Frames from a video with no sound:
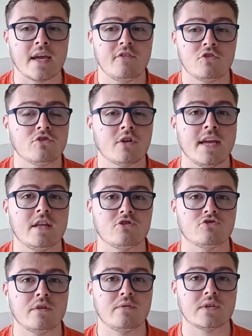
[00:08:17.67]
if you're trying to heal
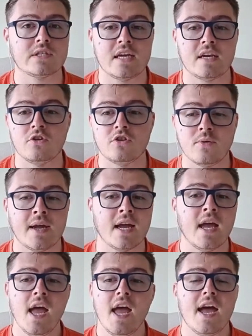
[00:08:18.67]
adrenal fatigue and you're
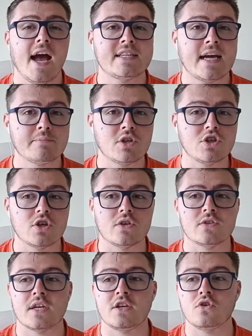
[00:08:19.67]
doing
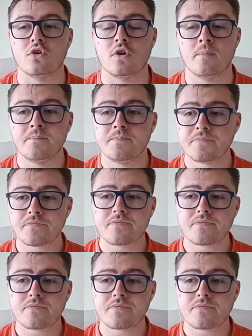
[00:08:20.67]
adaptogens and you're